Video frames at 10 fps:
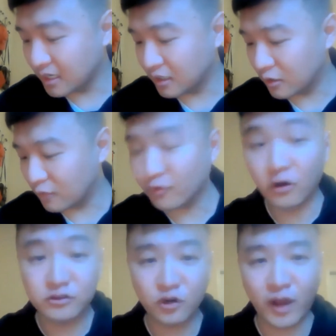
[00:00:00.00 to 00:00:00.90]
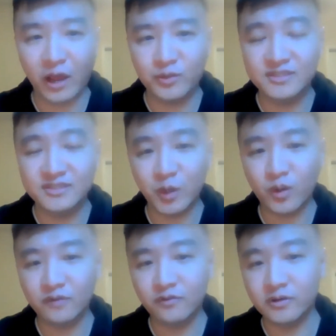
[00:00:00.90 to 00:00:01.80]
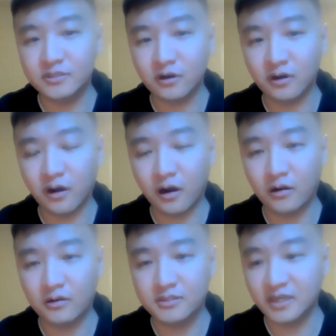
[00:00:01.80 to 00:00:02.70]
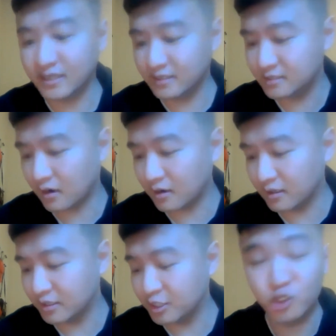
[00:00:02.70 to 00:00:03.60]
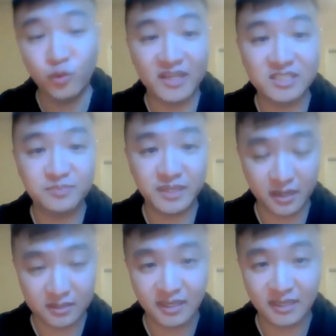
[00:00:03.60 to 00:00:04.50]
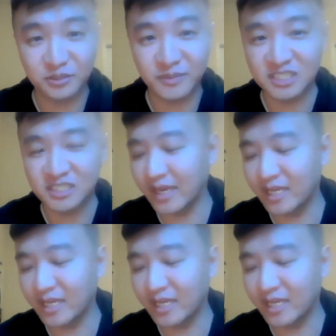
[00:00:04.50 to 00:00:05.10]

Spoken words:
overall, though, I would say we want to focus our studies on the US because, as you mentioned,